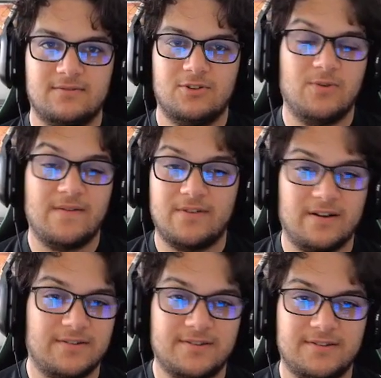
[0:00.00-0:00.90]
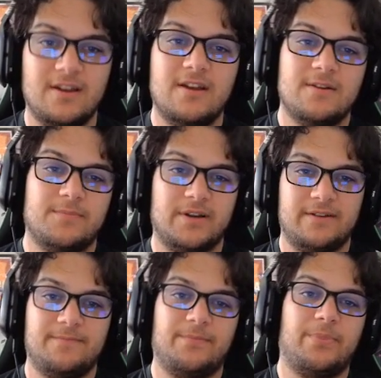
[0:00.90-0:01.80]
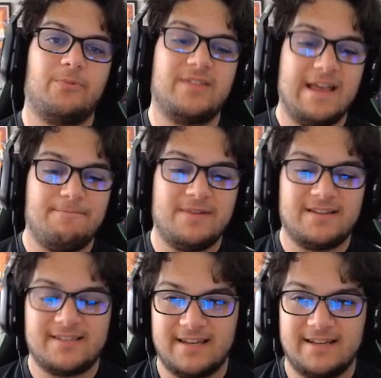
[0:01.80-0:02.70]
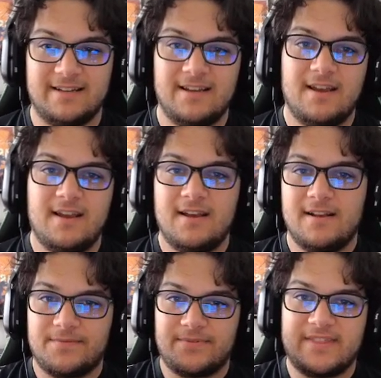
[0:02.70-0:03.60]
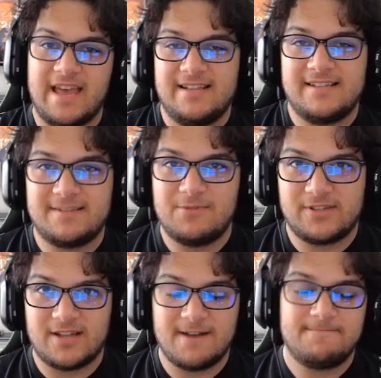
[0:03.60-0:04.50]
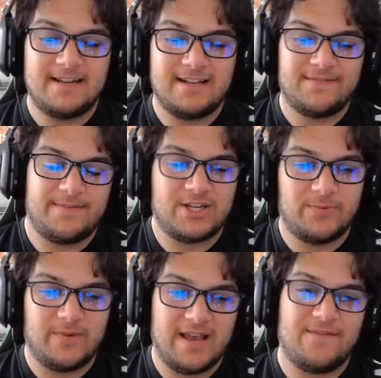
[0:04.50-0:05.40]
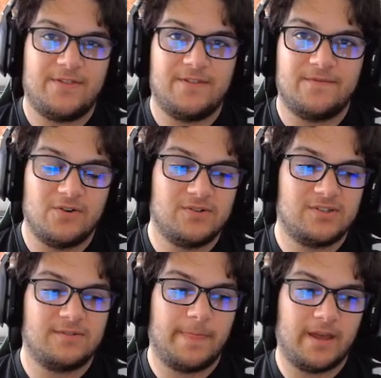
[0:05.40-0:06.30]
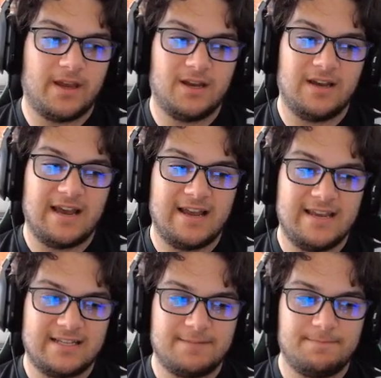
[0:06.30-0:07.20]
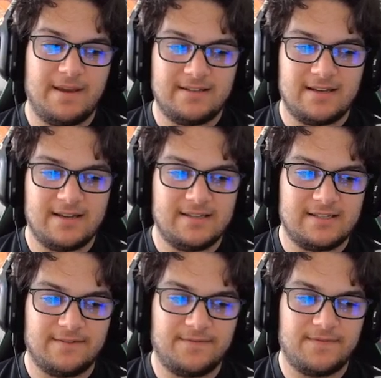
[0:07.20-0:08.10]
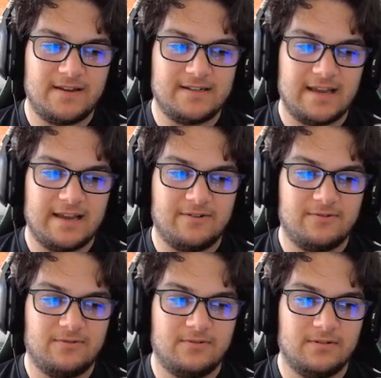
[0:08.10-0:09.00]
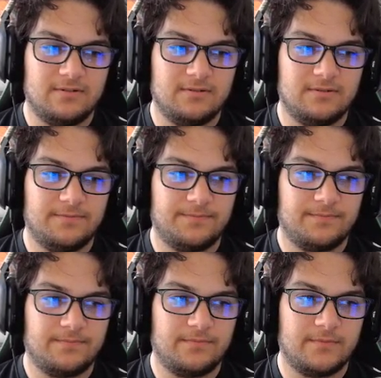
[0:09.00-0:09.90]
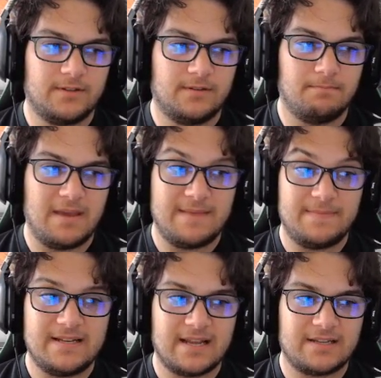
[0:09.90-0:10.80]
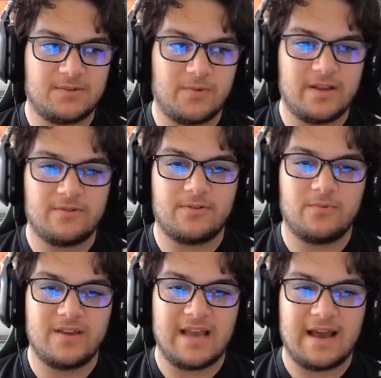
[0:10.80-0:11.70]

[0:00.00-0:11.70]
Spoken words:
whoever else. But with that being said, that is the most updated information we have on the votes. I expect us to find out maybe next week or the week